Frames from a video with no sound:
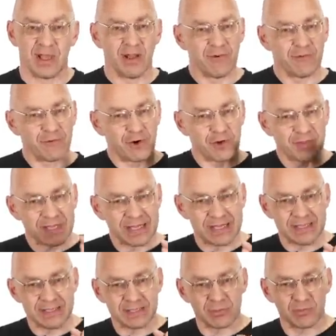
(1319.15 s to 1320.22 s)
For
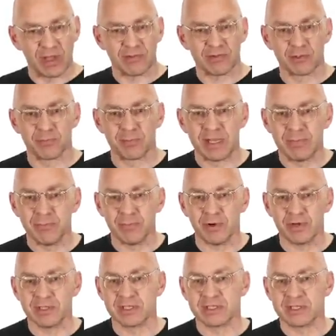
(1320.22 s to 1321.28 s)
this, we have to
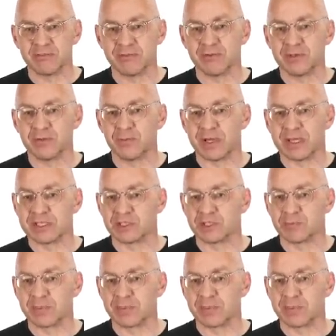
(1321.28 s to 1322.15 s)
pinpoint the different ways to